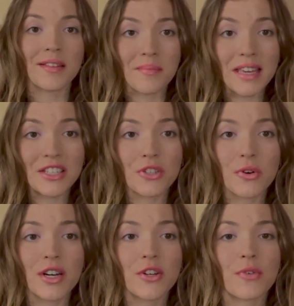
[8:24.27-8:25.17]
Then make
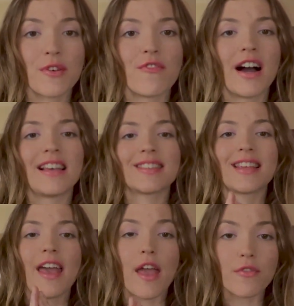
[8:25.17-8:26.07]
sure you
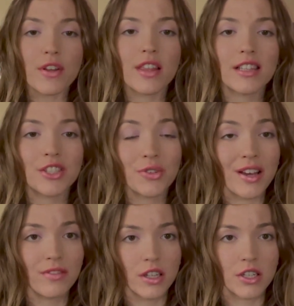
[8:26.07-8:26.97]
revise everything that you
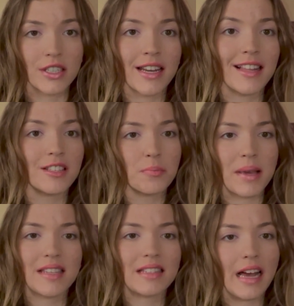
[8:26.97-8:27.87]
have learned at
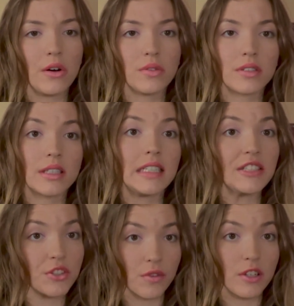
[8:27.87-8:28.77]
spaced out
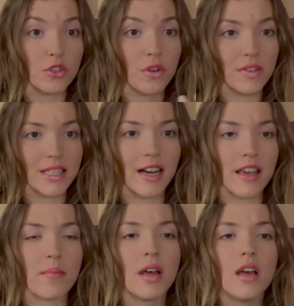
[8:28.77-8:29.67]
intervals of
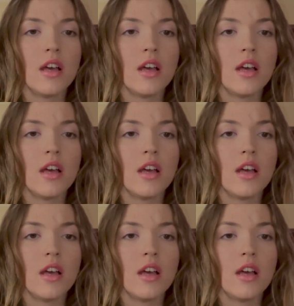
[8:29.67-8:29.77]
time.